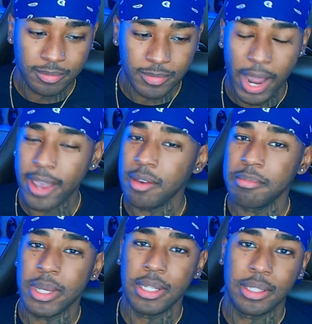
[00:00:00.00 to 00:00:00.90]
I am
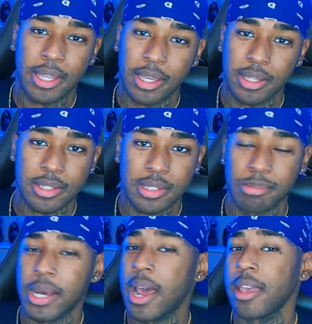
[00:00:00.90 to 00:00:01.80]
many things,
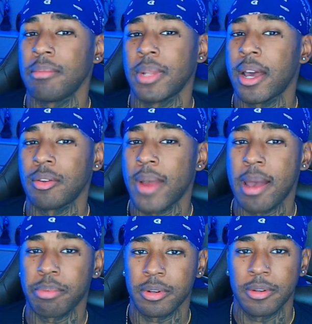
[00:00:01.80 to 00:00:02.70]
but I am not a
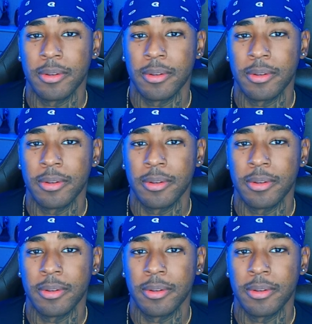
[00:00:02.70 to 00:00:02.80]
rapper.